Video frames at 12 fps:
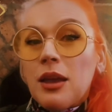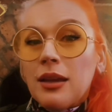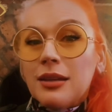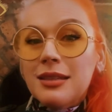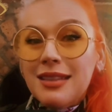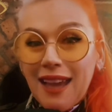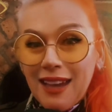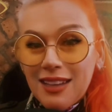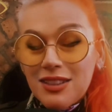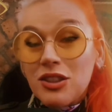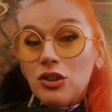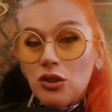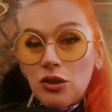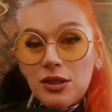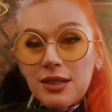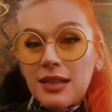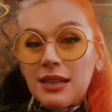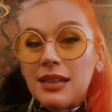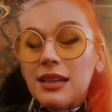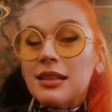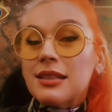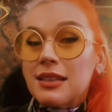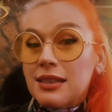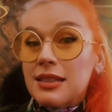yeah, it's a doozy.
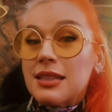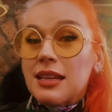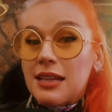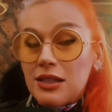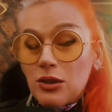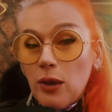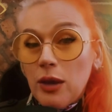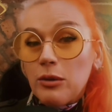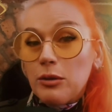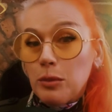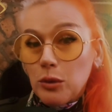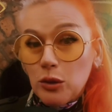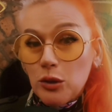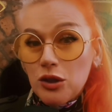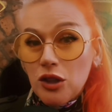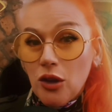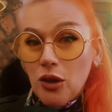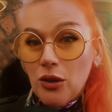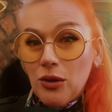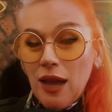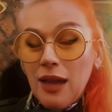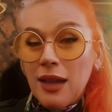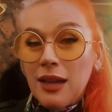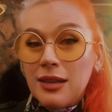It's in a T square with Pluto,
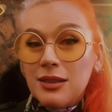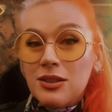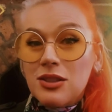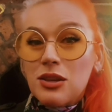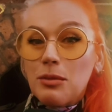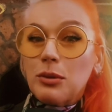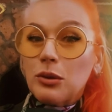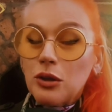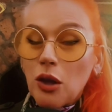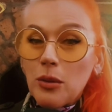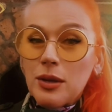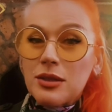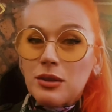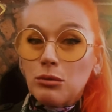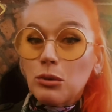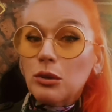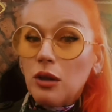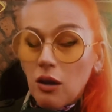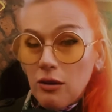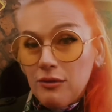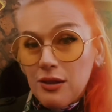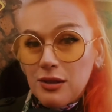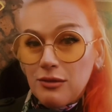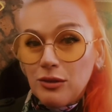and Pluto is the ruler of
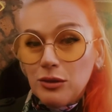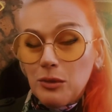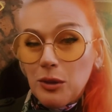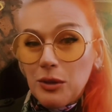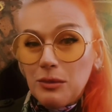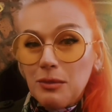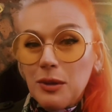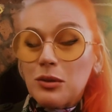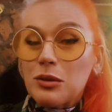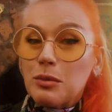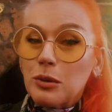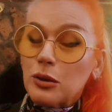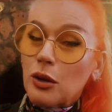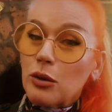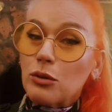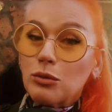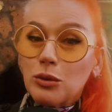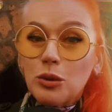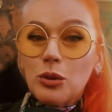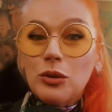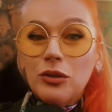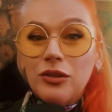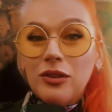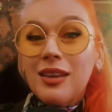this full moon because Pluto
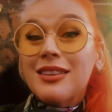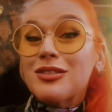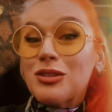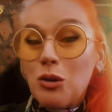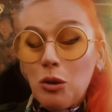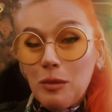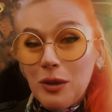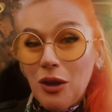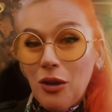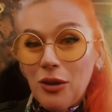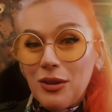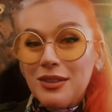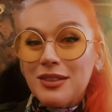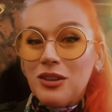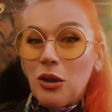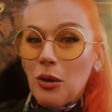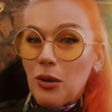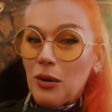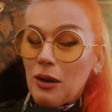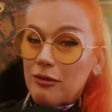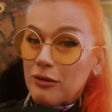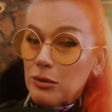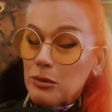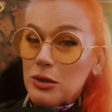rules Scorpio. So, a
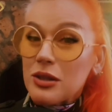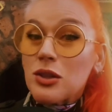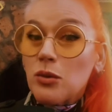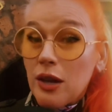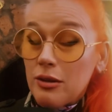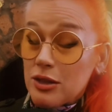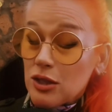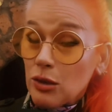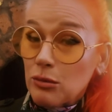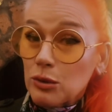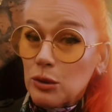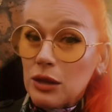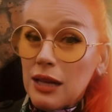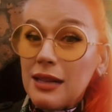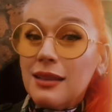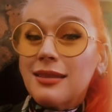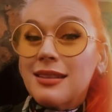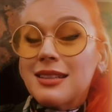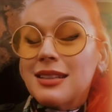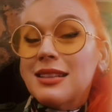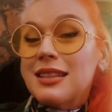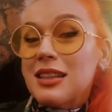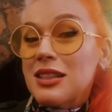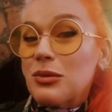full moon square its own ruler that's in a
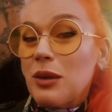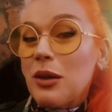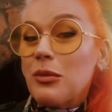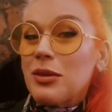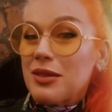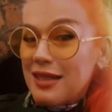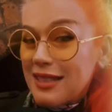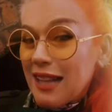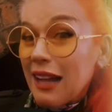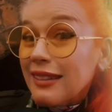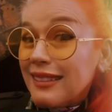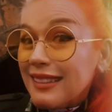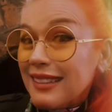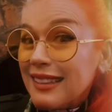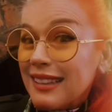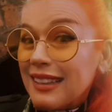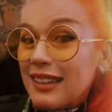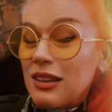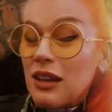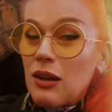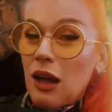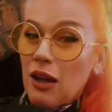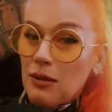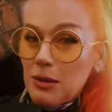T square with the sun uh,